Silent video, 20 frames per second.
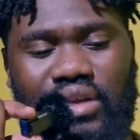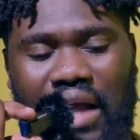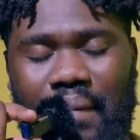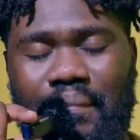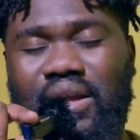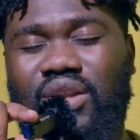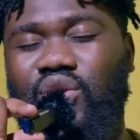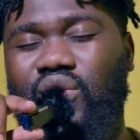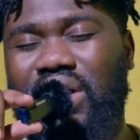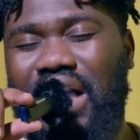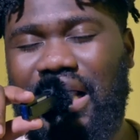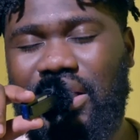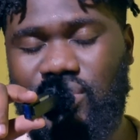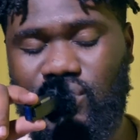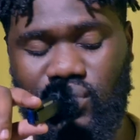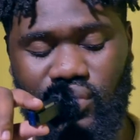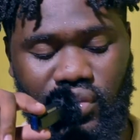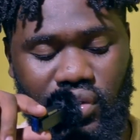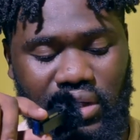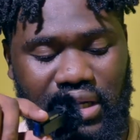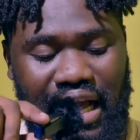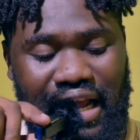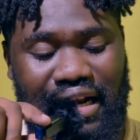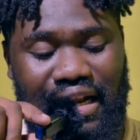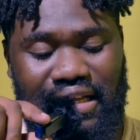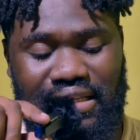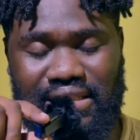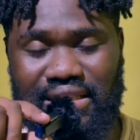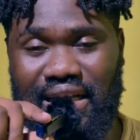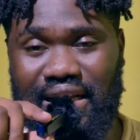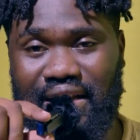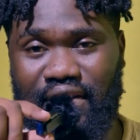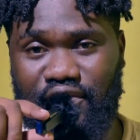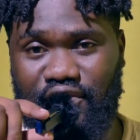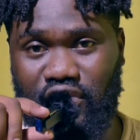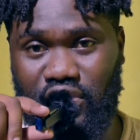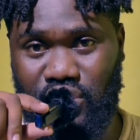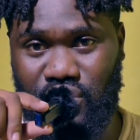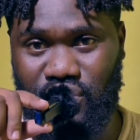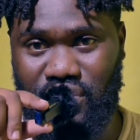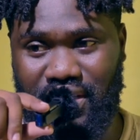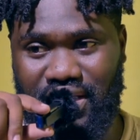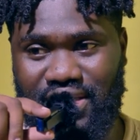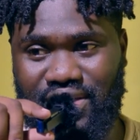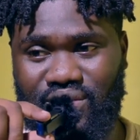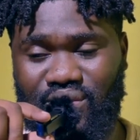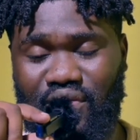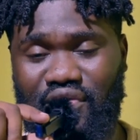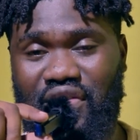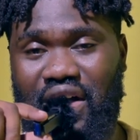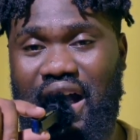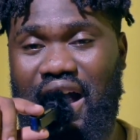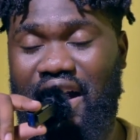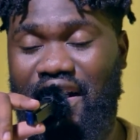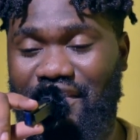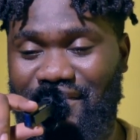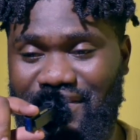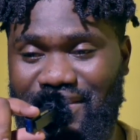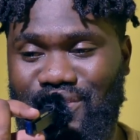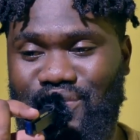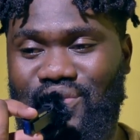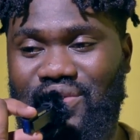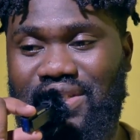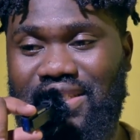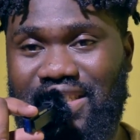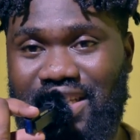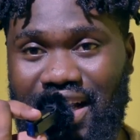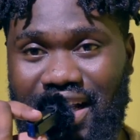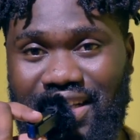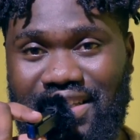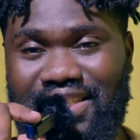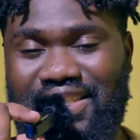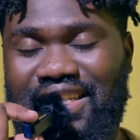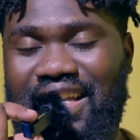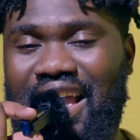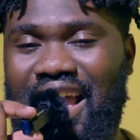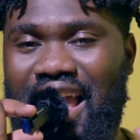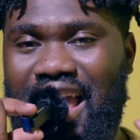I mean, you guys will not understand the frustration of having to charge